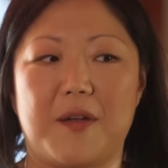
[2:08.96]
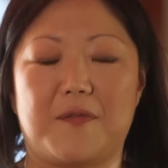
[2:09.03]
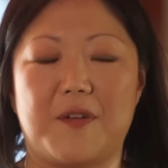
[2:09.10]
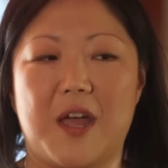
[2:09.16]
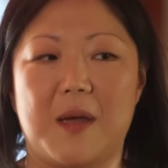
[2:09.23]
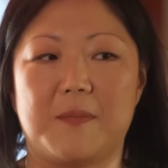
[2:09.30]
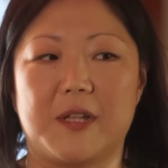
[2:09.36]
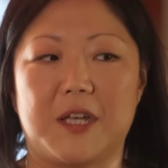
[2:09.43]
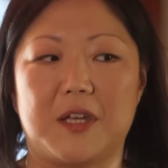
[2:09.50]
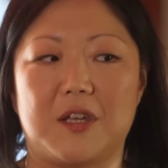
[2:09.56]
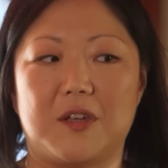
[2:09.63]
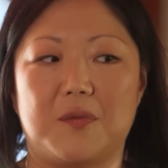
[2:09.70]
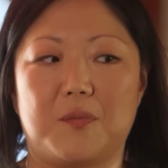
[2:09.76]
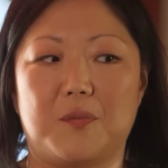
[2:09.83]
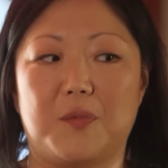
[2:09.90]
my
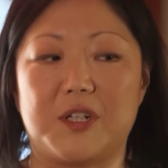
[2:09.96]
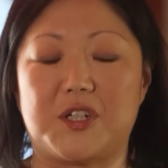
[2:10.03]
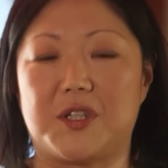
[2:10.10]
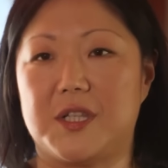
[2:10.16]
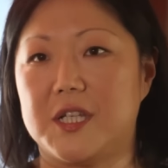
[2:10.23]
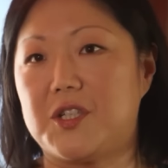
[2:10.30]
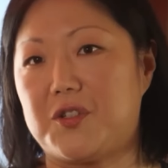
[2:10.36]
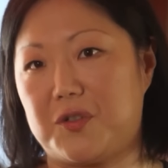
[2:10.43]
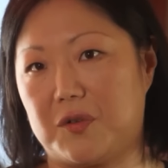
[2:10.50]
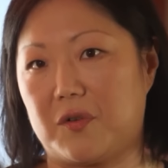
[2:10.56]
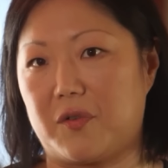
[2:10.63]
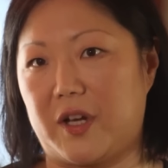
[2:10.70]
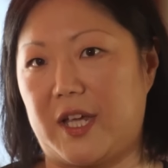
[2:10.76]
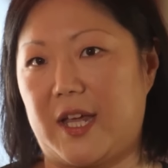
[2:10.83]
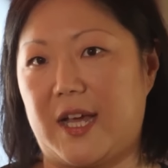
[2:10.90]
family, which this
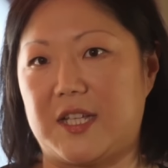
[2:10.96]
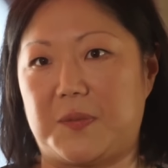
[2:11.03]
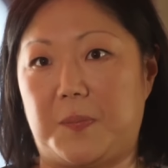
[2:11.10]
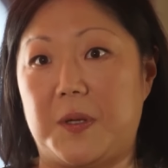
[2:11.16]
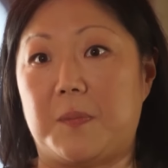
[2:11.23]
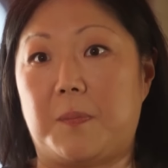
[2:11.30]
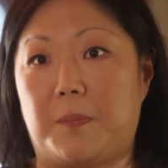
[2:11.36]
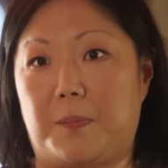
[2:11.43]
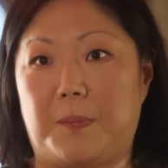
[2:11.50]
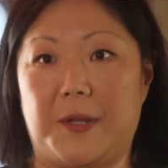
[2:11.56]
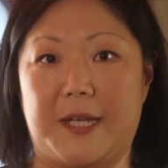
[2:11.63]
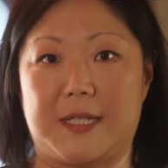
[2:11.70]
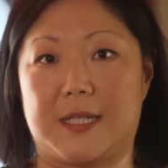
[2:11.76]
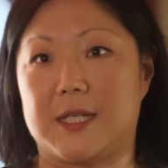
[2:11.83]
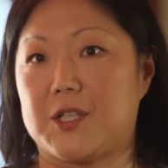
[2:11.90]
jewelry has been
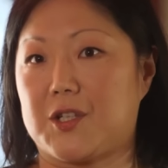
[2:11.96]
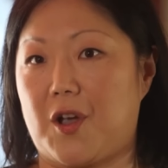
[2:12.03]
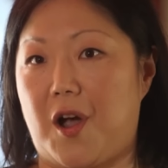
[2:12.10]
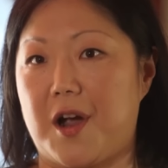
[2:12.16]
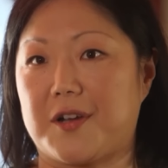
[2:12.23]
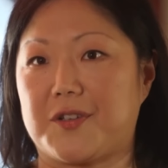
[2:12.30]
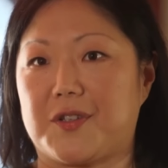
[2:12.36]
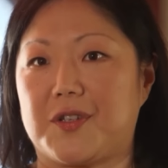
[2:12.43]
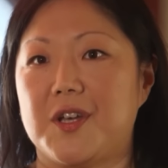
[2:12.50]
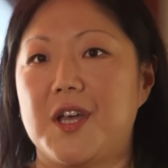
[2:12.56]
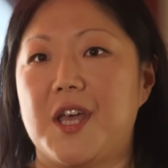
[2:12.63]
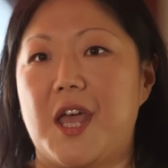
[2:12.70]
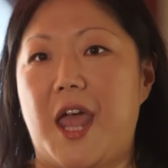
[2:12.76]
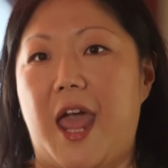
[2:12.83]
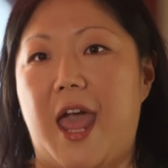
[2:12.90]
placed in socks
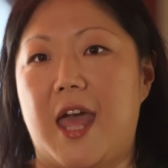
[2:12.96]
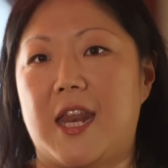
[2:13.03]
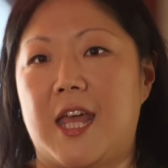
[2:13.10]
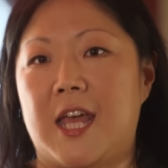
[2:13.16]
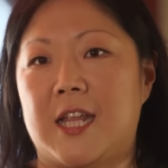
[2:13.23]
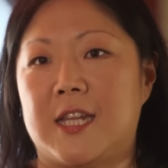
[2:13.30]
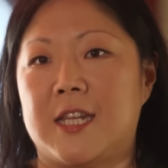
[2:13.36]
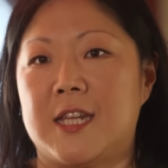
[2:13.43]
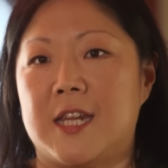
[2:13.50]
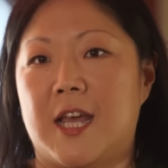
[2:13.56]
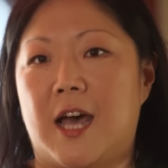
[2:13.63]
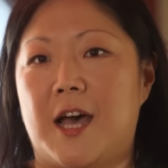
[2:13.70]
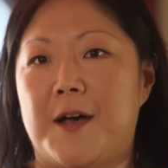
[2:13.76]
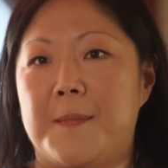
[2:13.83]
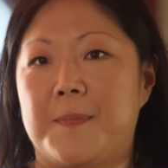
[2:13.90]
and hidden
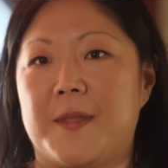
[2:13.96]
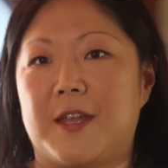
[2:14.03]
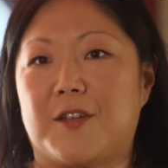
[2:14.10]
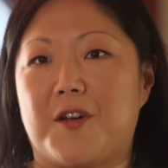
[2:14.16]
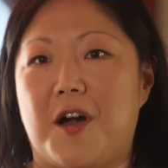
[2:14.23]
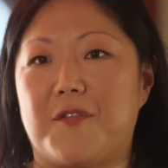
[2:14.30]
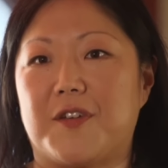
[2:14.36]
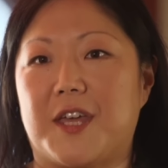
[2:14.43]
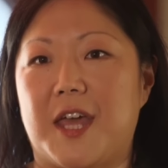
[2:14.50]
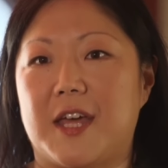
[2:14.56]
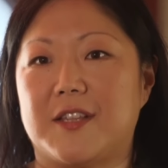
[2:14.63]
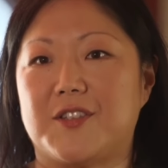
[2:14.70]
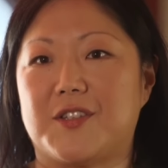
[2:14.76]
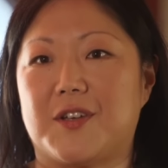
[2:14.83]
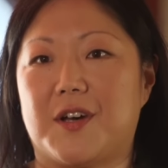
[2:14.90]
in coffee
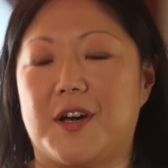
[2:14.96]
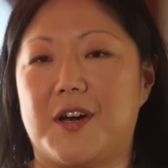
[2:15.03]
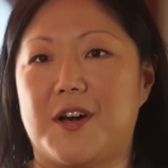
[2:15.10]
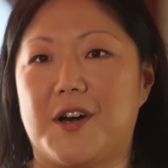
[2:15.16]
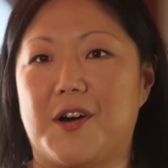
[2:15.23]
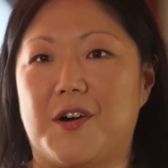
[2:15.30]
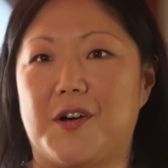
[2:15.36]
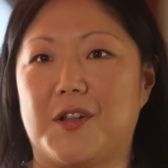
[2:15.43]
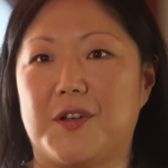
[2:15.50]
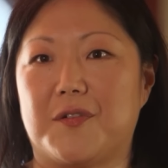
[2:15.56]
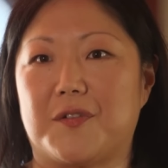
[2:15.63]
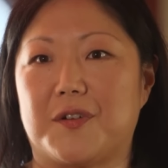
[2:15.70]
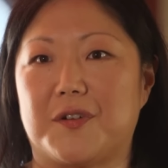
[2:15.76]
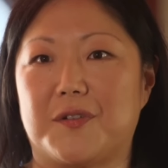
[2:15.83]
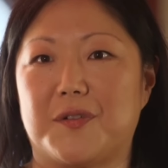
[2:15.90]
cans all
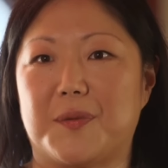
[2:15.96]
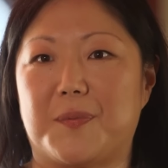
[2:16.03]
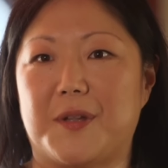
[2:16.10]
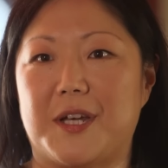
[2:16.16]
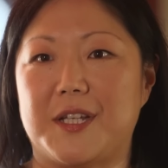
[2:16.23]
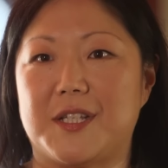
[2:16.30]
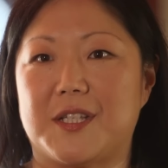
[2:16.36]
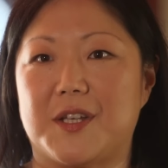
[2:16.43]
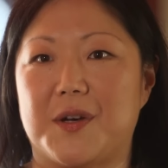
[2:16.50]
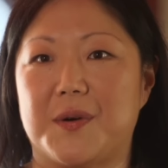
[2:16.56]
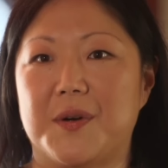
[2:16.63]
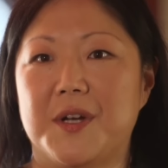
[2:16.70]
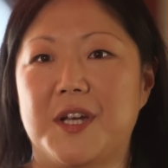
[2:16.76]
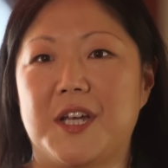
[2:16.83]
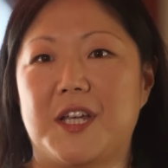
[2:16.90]
over the place.
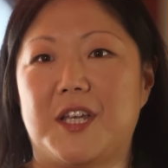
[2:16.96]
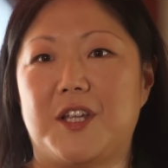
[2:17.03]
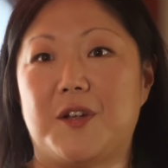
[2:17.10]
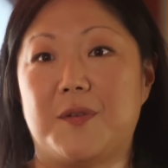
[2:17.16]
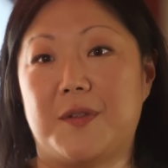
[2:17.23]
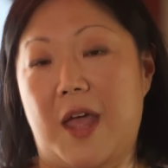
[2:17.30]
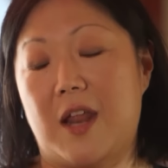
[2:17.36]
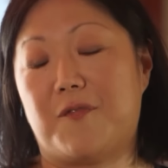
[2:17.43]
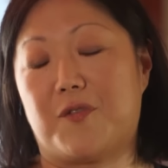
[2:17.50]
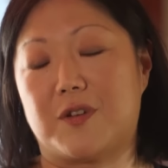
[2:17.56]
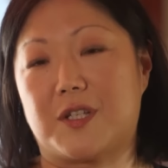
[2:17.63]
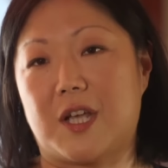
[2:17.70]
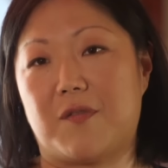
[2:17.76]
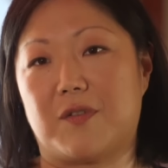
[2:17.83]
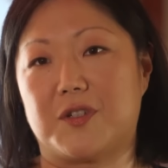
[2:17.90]
So, you know, and
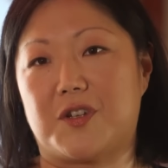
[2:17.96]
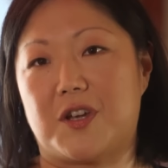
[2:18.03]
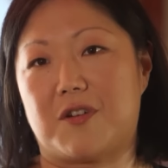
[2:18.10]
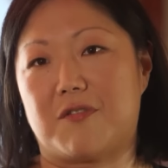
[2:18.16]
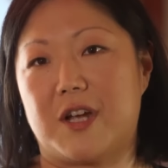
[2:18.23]
for several